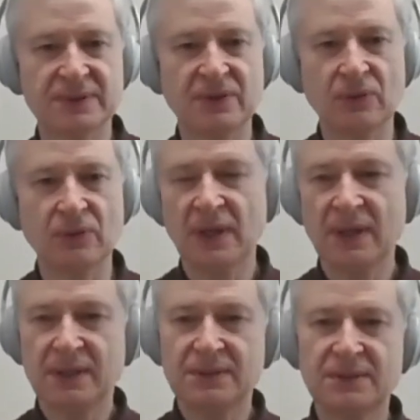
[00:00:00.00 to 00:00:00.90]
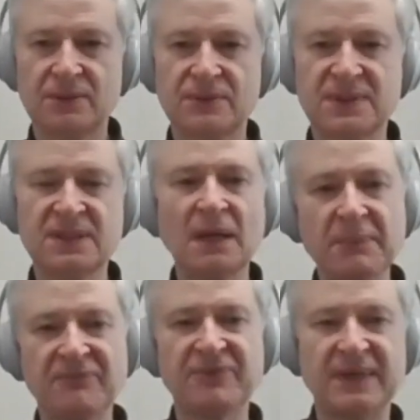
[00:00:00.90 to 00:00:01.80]
So, so some
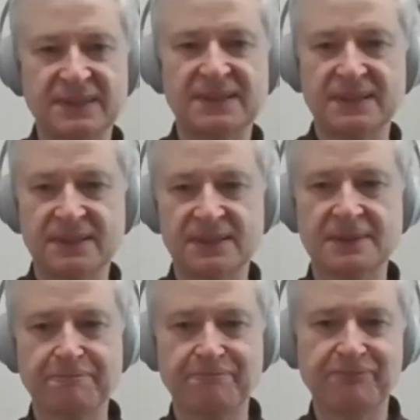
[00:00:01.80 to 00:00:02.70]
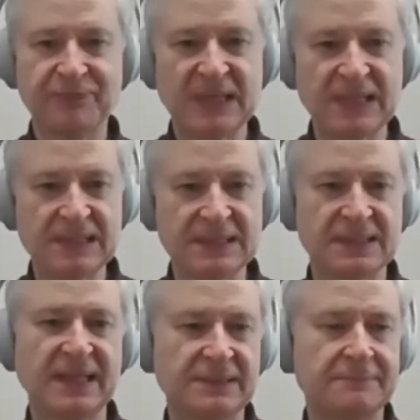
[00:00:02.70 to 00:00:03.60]
of this is, is
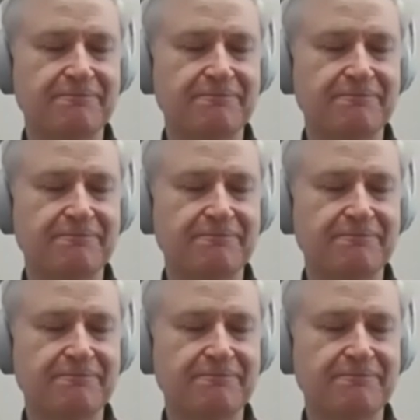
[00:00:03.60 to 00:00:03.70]
that